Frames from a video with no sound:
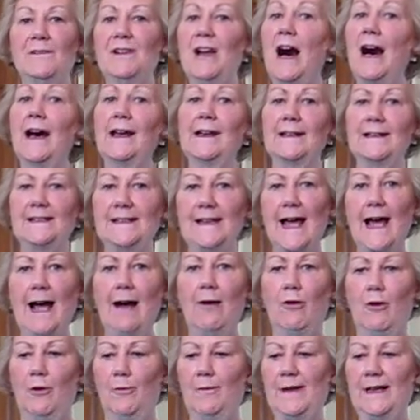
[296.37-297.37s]
not a
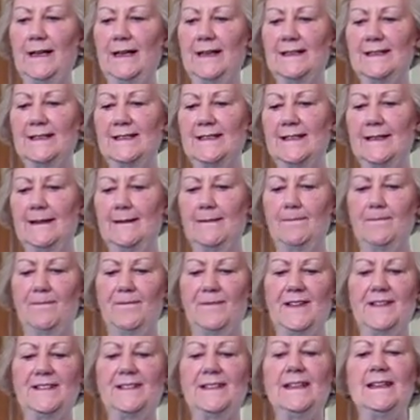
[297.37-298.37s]
towel, because the